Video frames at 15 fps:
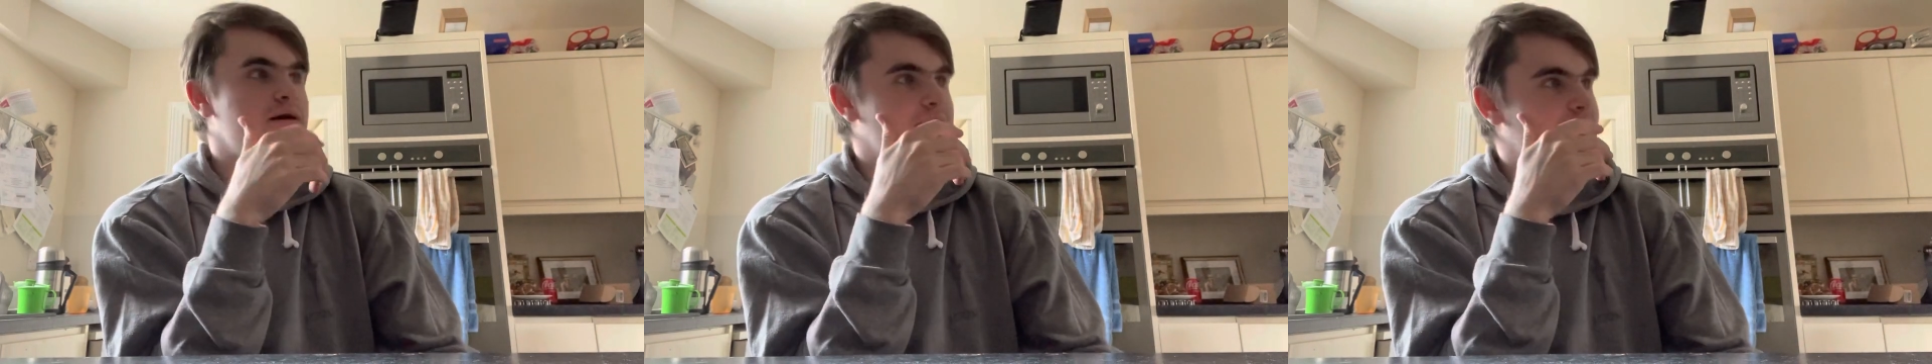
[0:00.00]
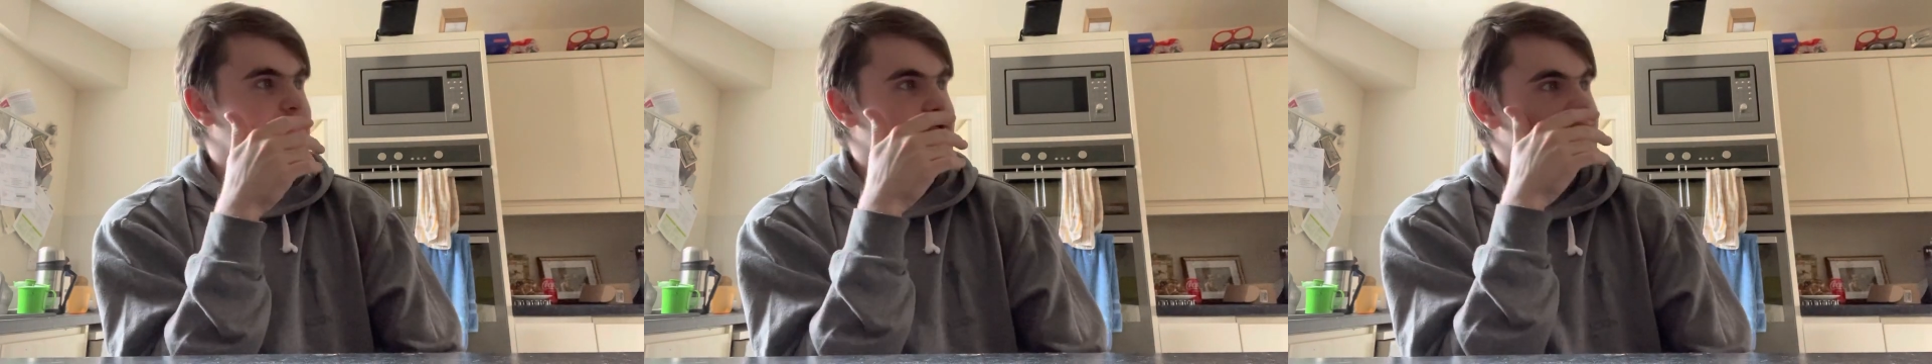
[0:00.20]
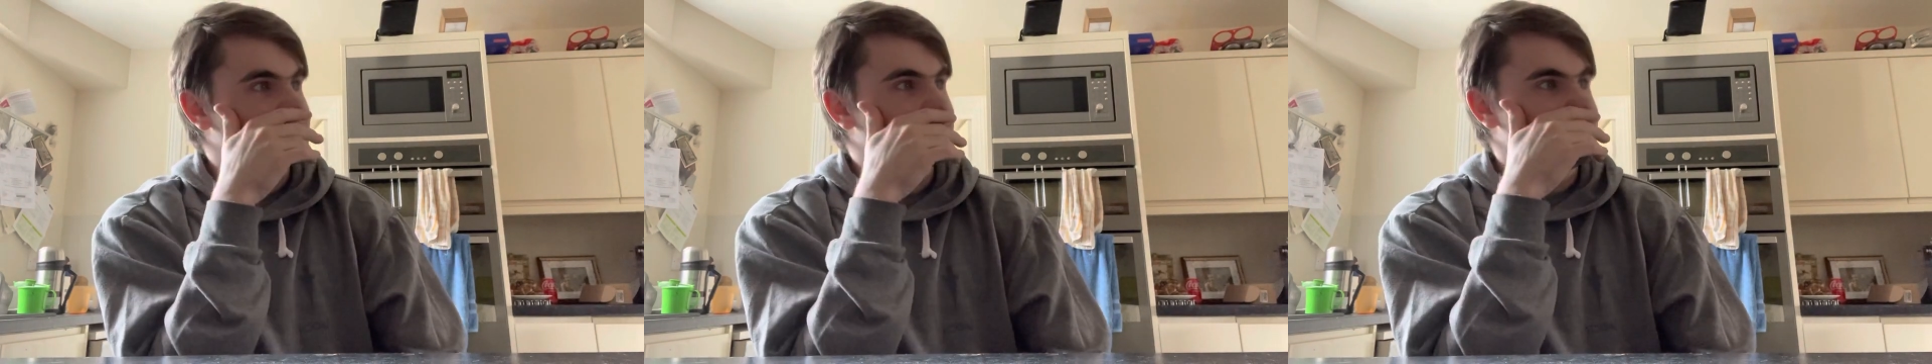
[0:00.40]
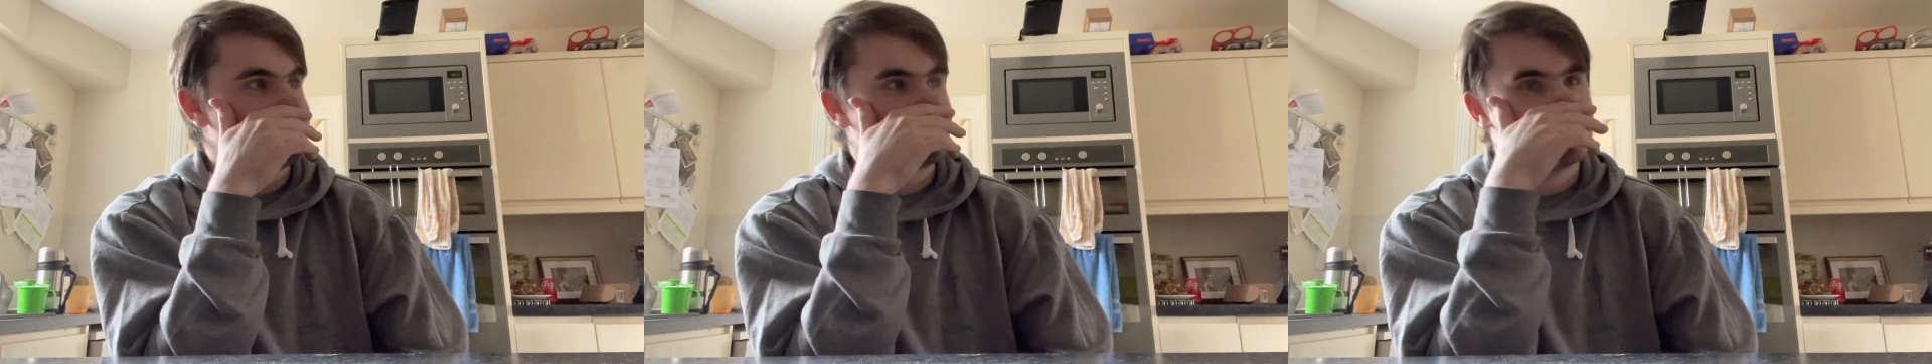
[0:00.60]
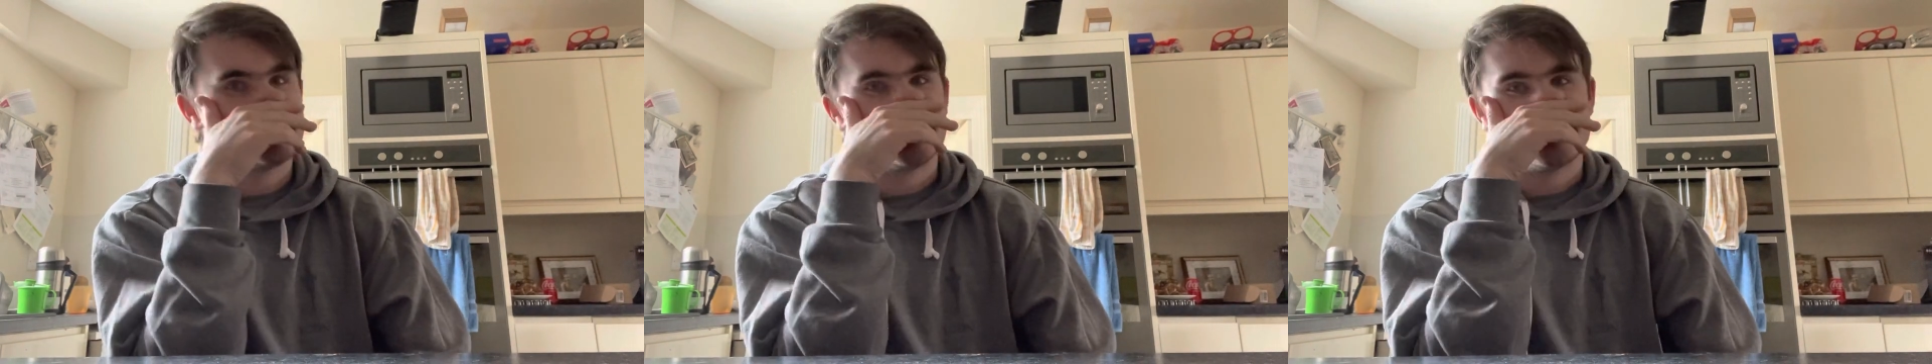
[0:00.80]
If you've
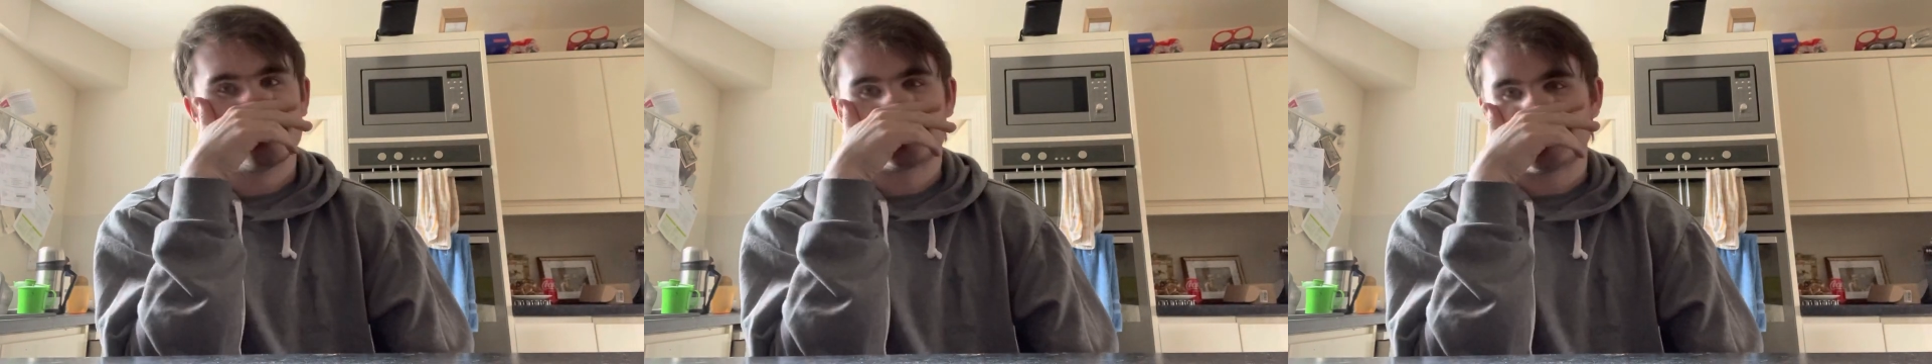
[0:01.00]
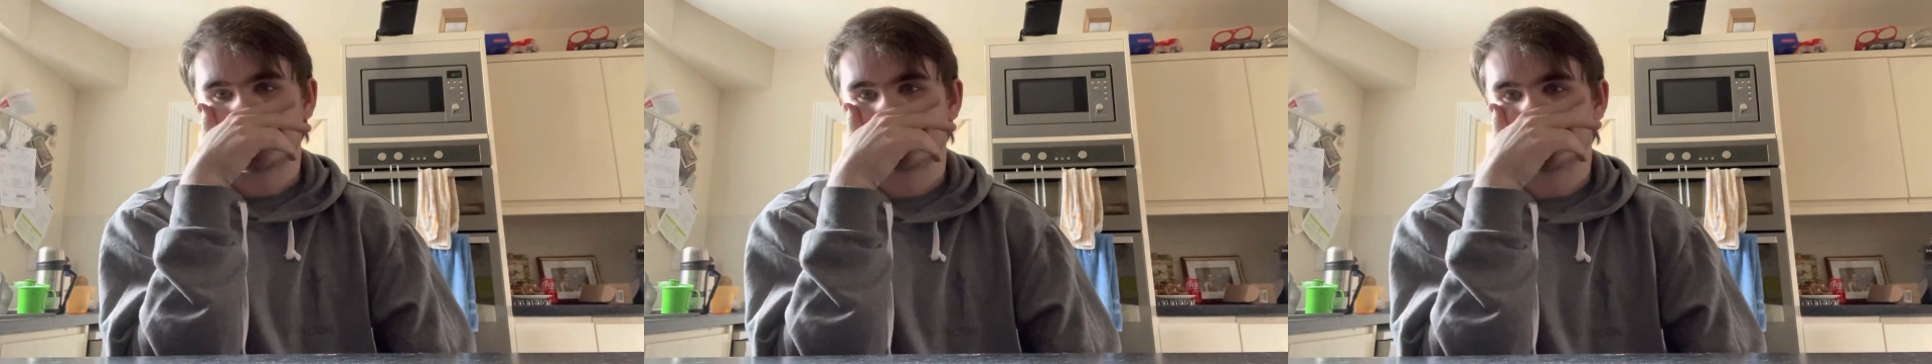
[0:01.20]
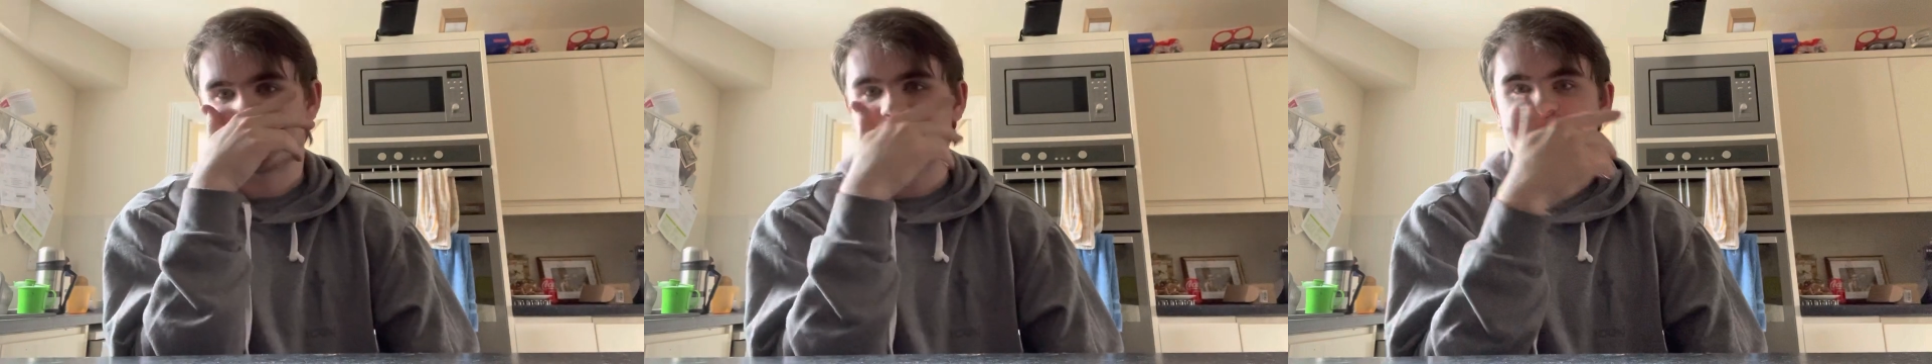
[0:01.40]
got any TikTok name